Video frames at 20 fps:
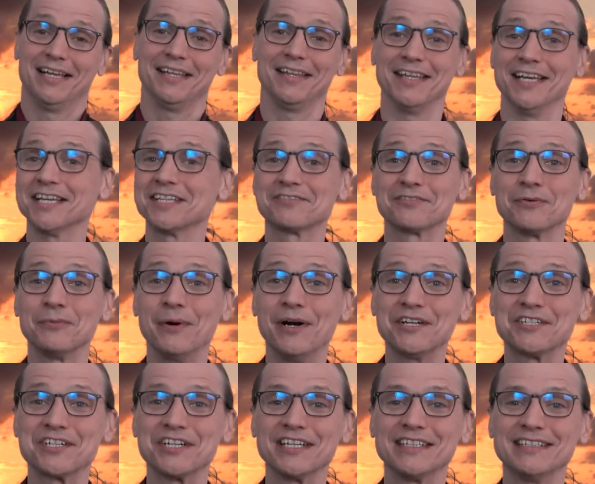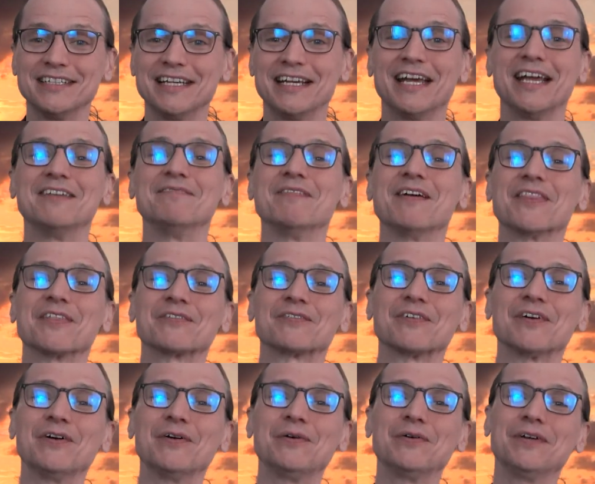Thanks for watching, and may the
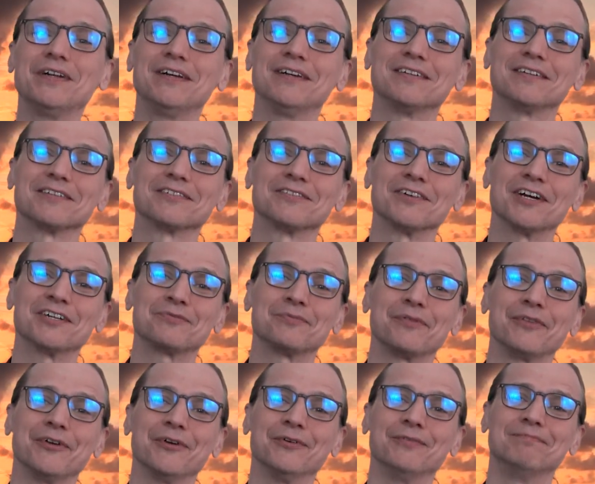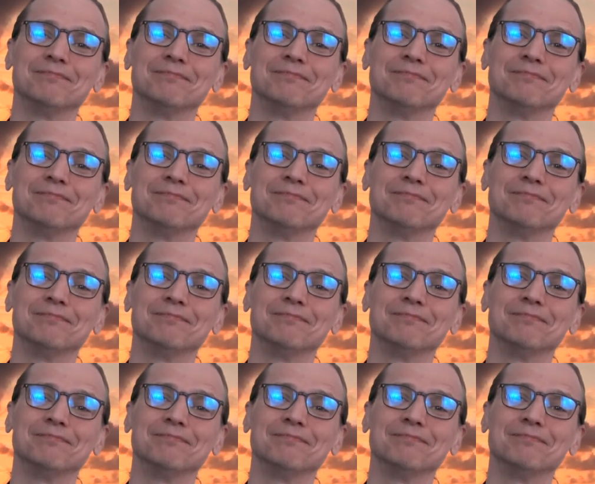road rise with you.